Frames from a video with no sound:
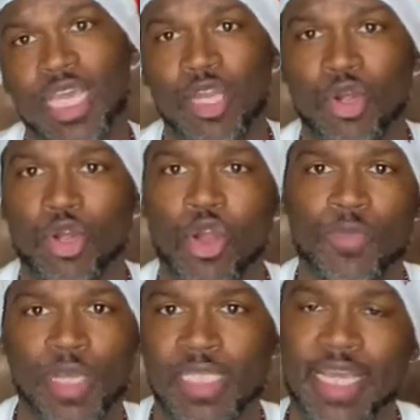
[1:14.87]
our garment,
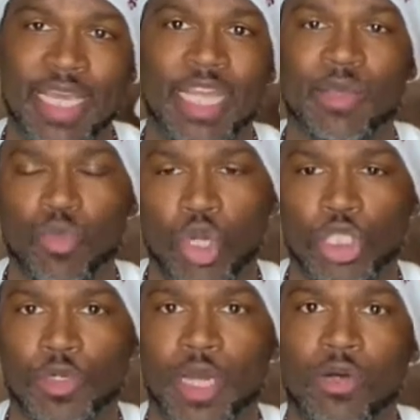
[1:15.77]
take any moisture
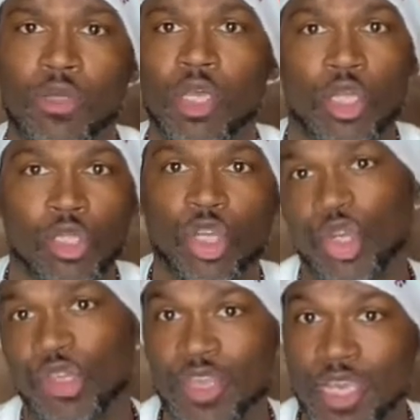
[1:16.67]
out. The good
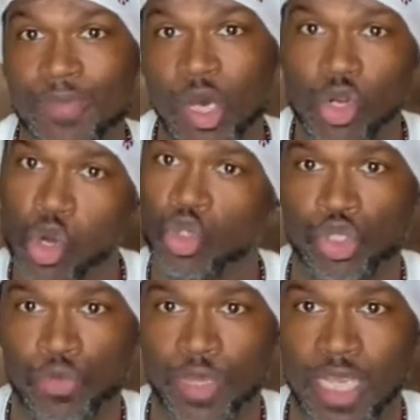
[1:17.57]
thing about Ultra
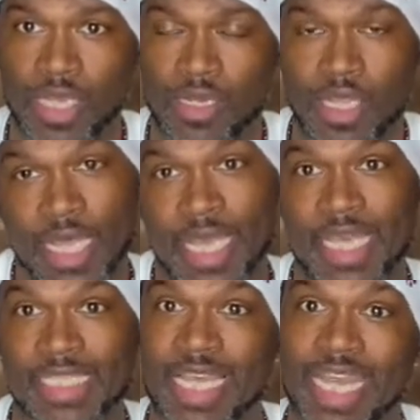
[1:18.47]
Weed is
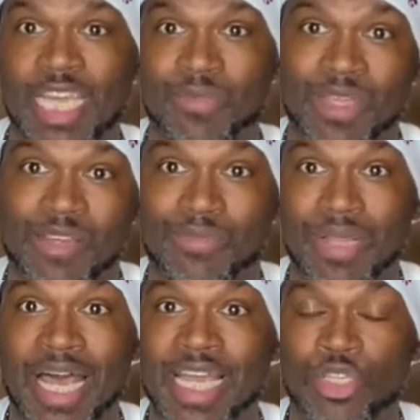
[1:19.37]
that it can be
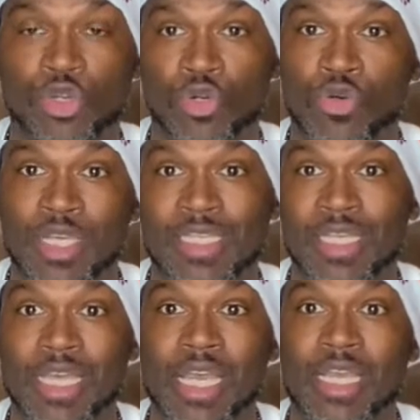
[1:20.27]
applied to
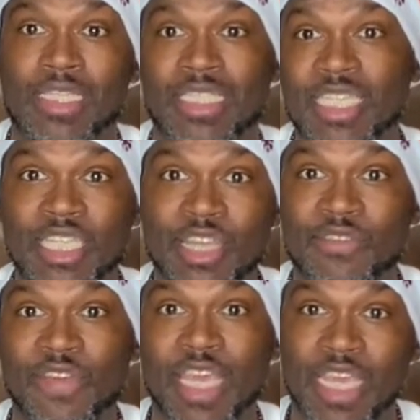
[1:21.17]
sensitive
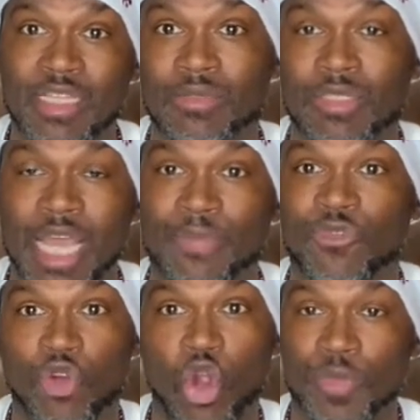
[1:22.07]
heat type of
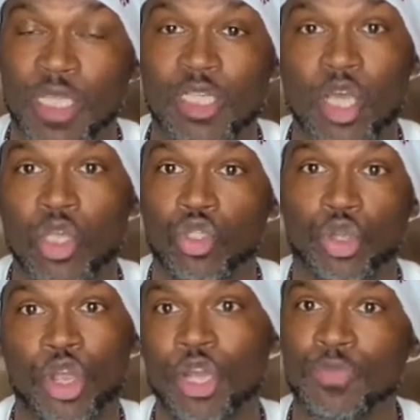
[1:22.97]
garments. So your
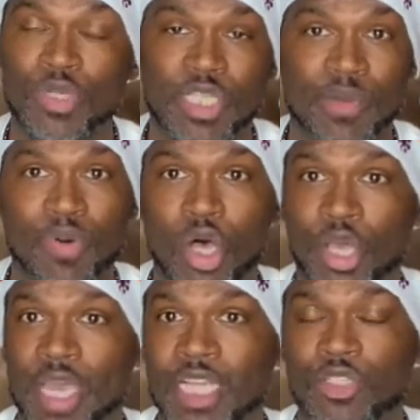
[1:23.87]
100%
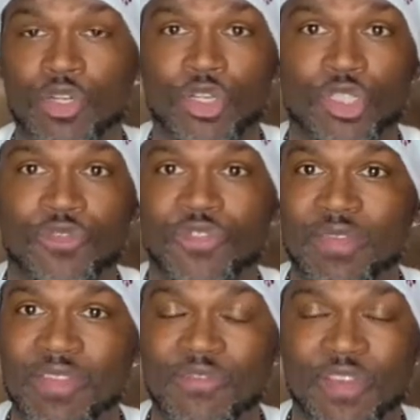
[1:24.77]
polyesters, your
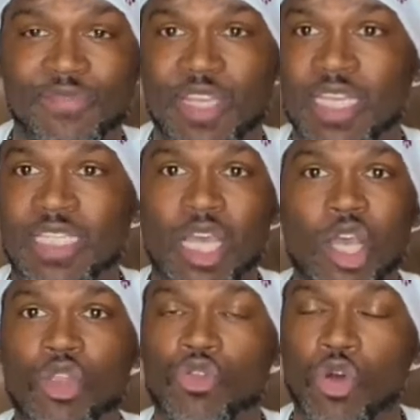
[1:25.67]
50/50s,
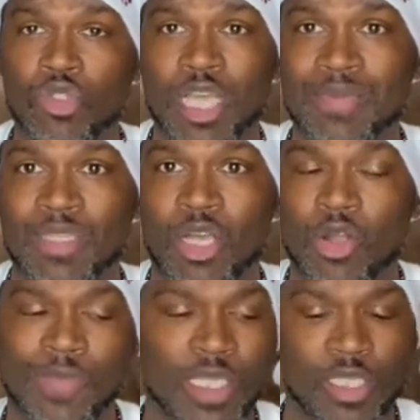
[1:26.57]
those types of
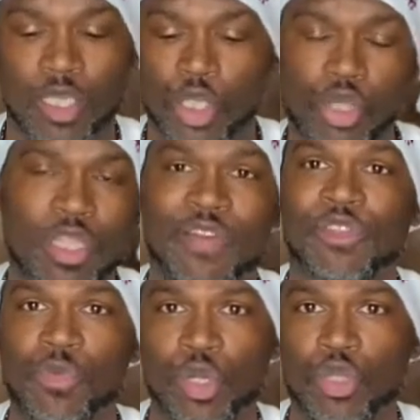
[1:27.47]
garments, you definitely
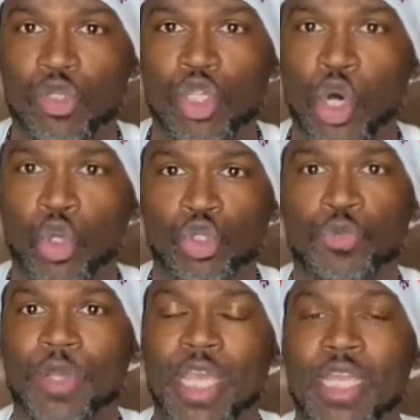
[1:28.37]
want to use the Ultra
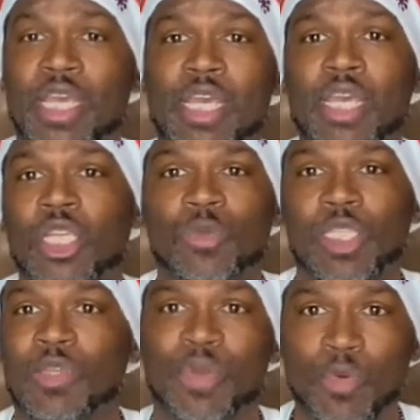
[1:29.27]
Weed, especially if
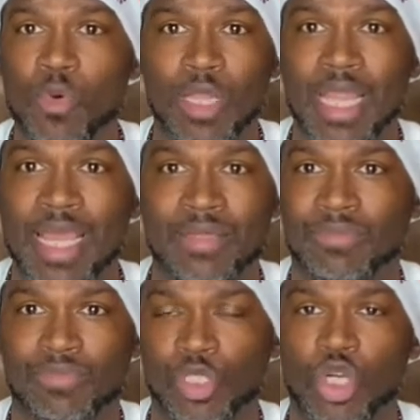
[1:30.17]
people want light
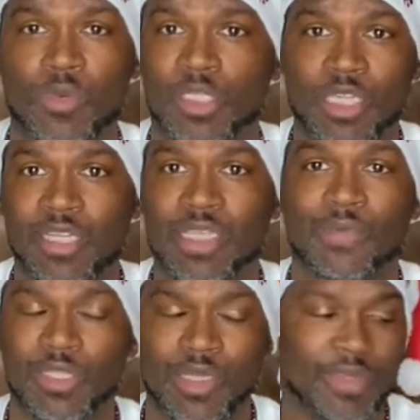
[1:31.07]
pajamas unless they want
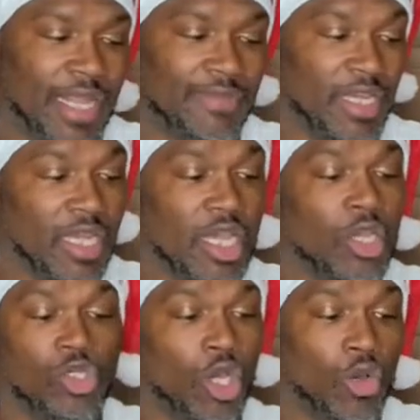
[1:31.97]
something heavy.
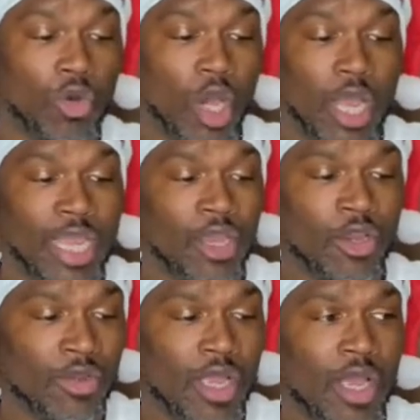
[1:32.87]
So here,
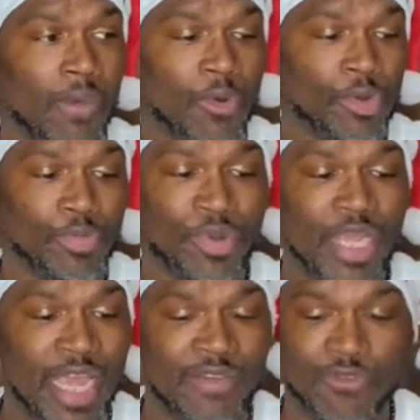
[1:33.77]
we're going to
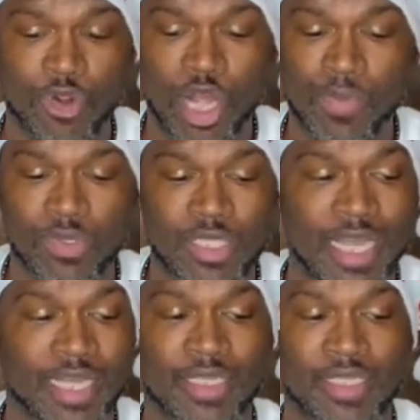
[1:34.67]
preheat for a couple
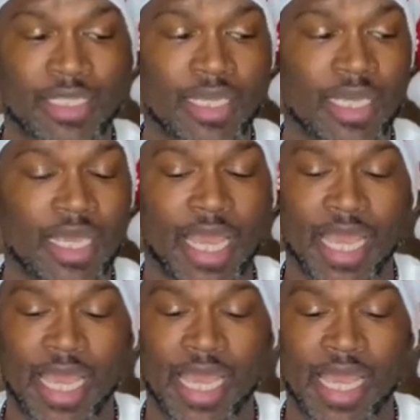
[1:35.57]
seconds,
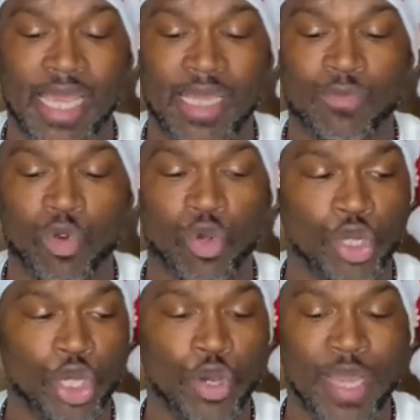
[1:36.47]
and we're going to
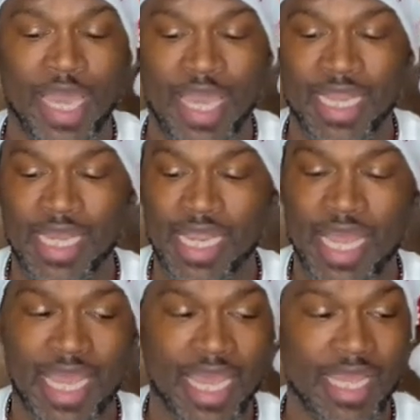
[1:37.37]
go ahead
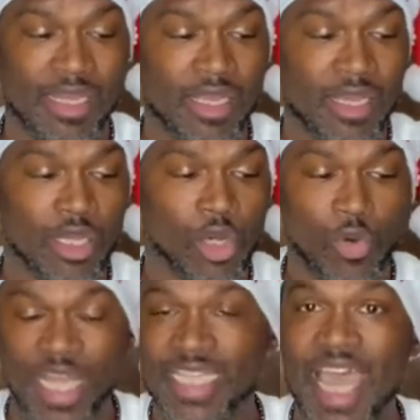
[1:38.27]
and quick
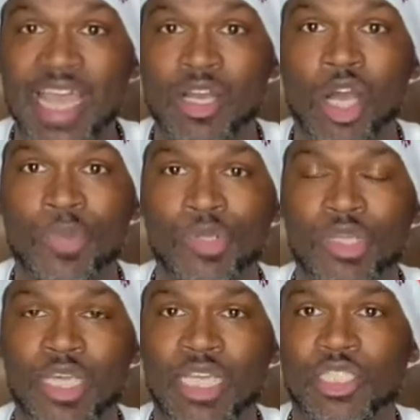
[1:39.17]
tack a couple of
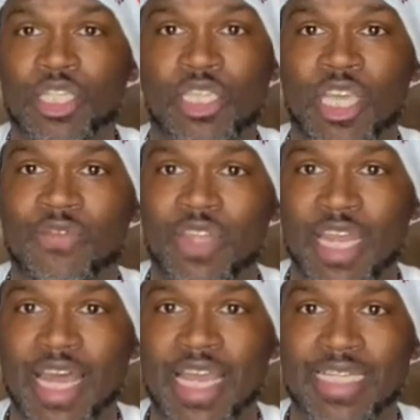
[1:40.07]
these just to give you that
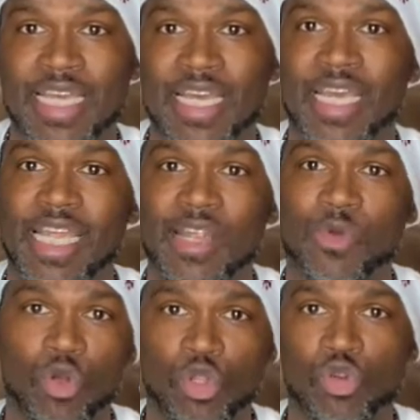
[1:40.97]
idea, and then we're going
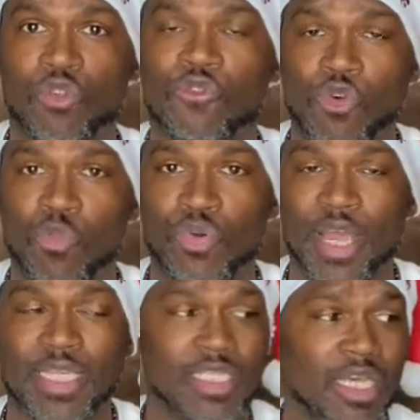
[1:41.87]
to do a full
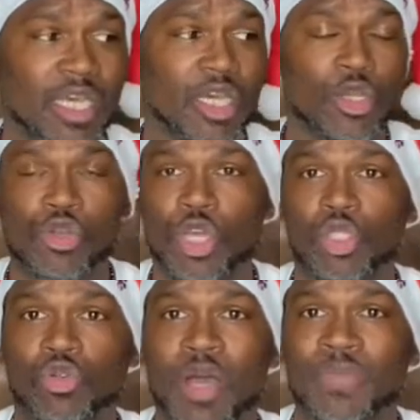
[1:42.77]
press. You can
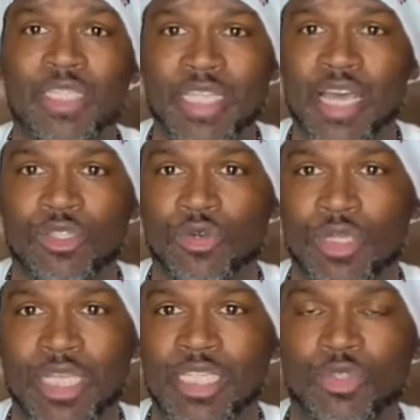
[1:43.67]
drop this down to at
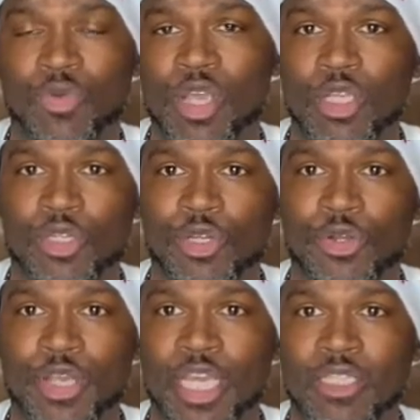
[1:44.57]
least 300
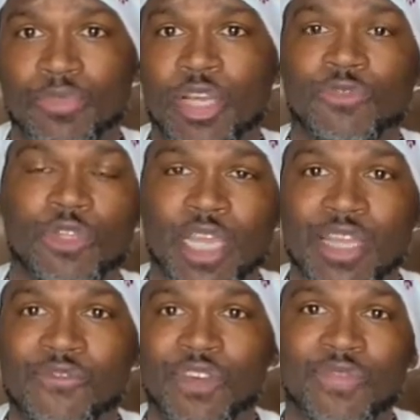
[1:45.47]
degrees, press for 10 to
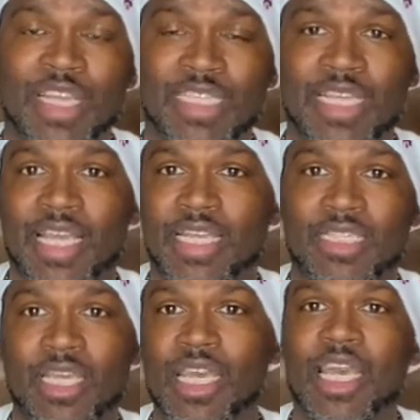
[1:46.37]
15 seconds,
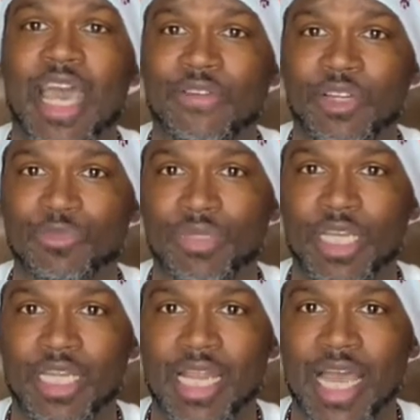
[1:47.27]
have a
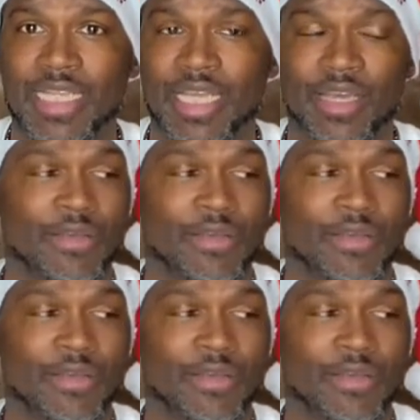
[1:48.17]
completed idea.